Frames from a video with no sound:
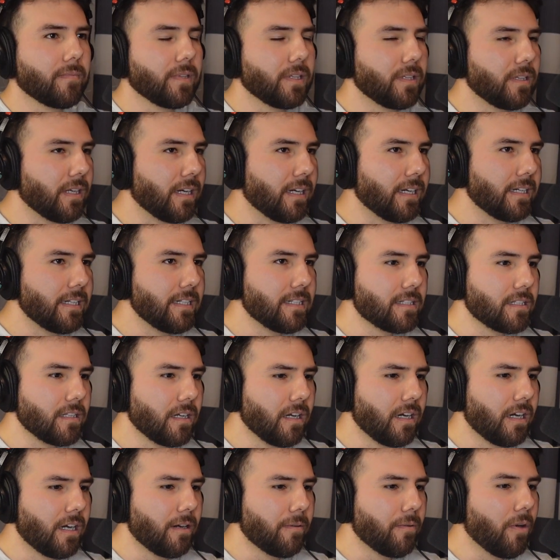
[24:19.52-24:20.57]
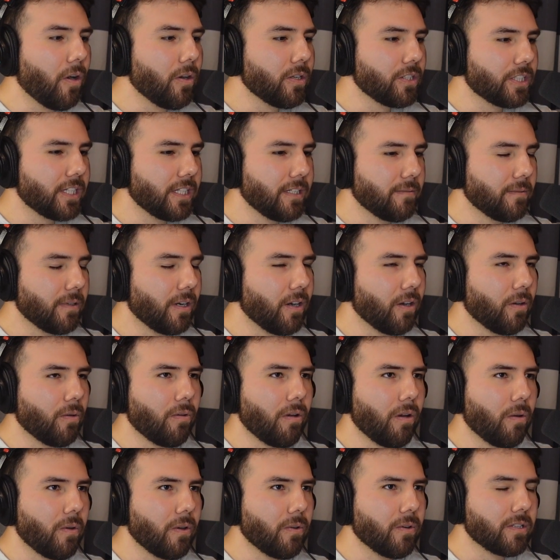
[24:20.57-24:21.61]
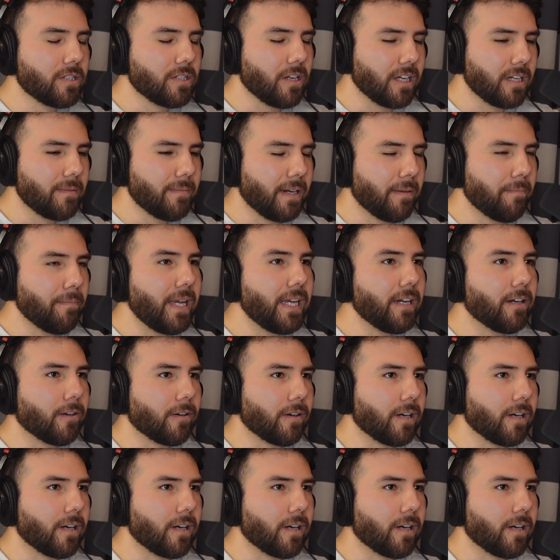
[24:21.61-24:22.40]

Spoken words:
Nice. Oh shit. Oh, well, we were talking about mail,